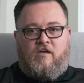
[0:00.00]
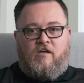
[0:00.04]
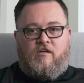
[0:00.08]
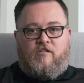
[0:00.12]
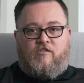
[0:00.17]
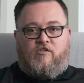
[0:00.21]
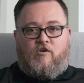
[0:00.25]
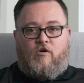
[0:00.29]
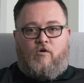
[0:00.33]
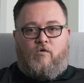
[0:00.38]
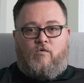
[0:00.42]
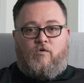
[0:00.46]

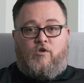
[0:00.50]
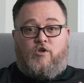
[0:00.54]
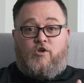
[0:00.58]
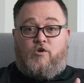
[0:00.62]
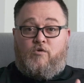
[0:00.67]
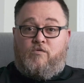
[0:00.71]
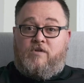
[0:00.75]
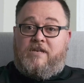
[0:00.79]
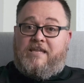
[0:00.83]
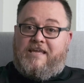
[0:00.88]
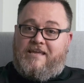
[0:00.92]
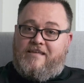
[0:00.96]
So
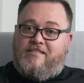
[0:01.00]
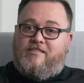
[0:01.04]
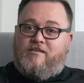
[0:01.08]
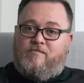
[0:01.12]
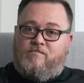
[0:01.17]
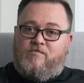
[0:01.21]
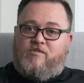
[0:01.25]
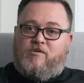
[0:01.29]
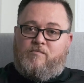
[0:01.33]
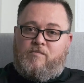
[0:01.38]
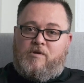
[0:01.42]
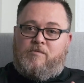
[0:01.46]
you need
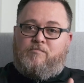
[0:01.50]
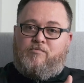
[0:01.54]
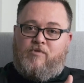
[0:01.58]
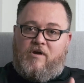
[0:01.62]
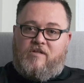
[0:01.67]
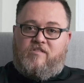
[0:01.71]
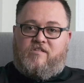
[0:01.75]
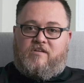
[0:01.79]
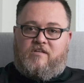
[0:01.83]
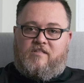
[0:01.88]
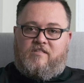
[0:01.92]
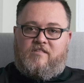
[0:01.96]
them to be
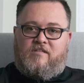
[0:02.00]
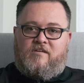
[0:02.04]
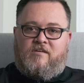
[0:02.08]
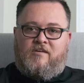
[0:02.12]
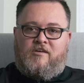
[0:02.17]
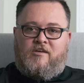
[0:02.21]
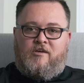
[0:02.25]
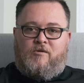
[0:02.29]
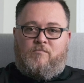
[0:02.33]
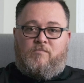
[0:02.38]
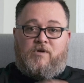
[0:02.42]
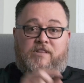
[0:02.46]
present,
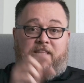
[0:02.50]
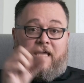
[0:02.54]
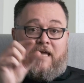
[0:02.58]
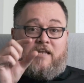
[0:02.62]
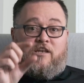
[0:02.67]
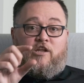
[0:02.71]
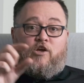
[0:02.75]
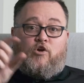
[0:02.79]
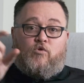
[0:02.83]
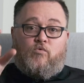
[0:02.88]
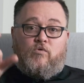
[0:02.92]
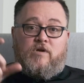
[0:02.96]
but that
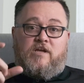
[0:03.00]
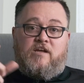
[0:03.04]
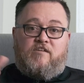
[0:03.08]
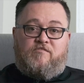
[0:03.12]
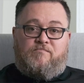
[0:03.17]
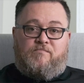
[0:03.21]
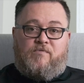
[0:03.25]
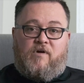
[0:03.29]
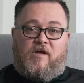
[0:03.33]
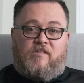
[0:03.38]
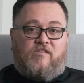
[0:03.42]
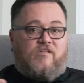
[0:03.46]
degree
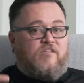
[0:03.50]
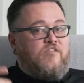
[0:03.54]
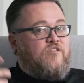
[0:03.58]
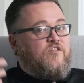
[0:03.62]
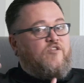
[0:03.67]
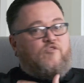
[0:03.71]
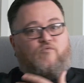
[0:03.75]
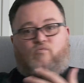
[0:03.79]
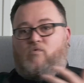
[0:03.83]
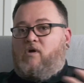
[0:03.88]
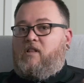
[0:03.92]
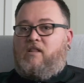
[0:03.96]
of presence
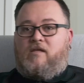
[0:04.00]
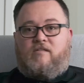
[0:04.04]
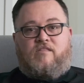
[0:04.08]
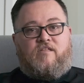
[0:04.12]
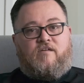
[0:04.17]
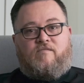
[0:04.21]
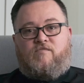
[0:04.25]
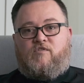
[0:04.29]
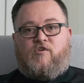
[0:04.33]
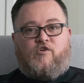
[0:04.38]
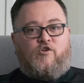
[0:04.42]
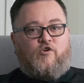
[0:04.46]
is
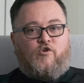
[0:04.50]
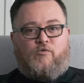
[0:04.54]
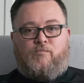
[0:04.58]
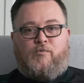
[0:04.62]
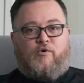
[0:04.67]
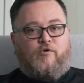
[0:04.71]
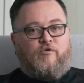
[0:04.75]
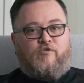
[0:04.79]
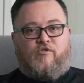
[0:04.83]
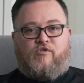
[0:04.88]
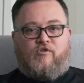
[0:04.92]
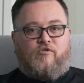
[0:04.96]
relative to your
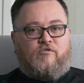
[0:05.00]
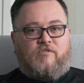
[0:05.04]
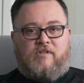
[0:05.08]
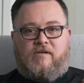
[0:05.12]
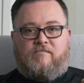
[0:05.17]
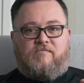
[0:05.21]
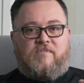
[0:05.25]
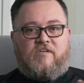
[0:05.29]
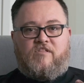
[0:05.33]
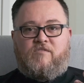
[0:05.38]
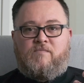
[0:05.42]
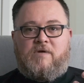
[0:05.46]
personal
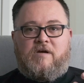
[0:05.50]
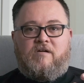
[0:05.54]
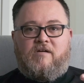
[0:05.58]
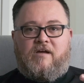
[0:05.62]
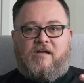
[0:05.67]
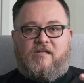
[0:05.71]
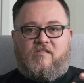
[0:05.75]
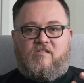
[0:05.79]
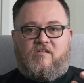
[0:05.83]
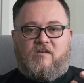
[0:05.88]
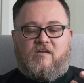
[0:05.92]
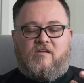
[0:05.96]
lived
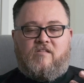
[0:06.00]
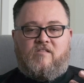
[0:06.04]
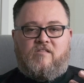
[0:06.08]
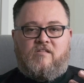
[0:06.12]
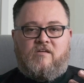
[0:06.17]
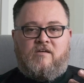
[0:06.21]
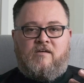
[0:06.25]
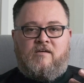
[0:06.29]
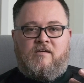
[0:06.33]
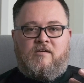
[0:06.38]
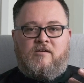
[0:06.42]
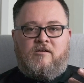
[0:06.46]
experiences.